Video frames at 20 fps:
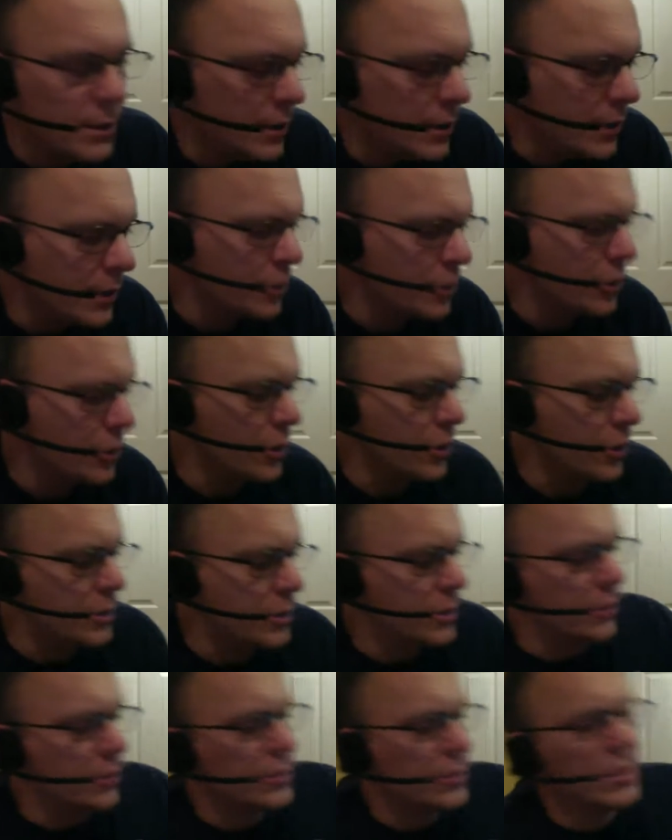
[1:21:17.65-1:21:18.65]
And so you could
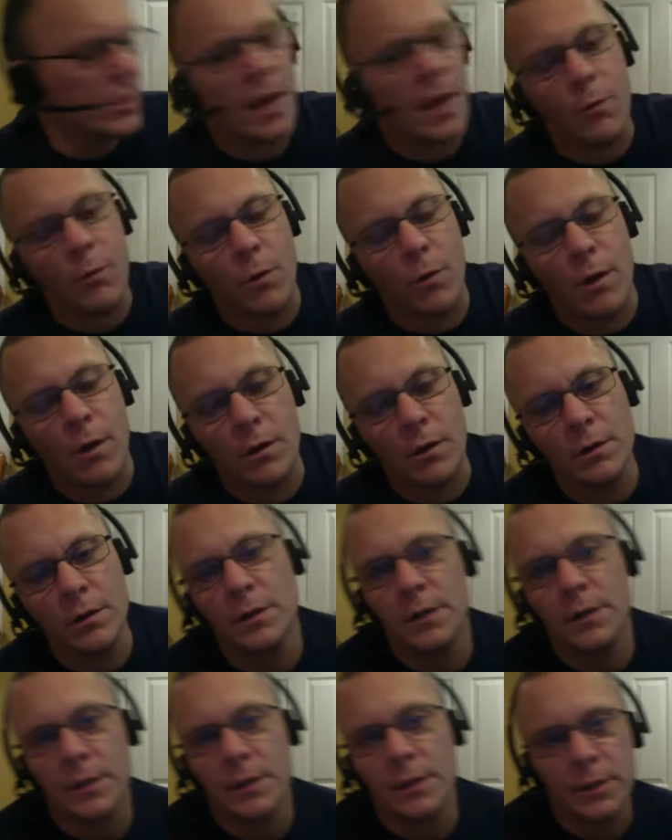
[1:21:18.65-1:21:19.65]
still say, well,
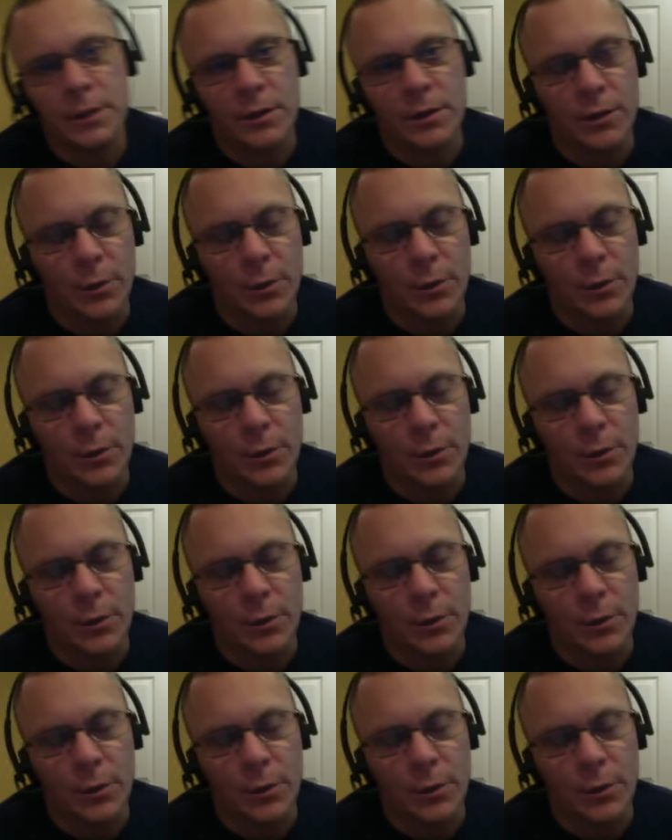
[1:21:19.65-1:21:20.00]
you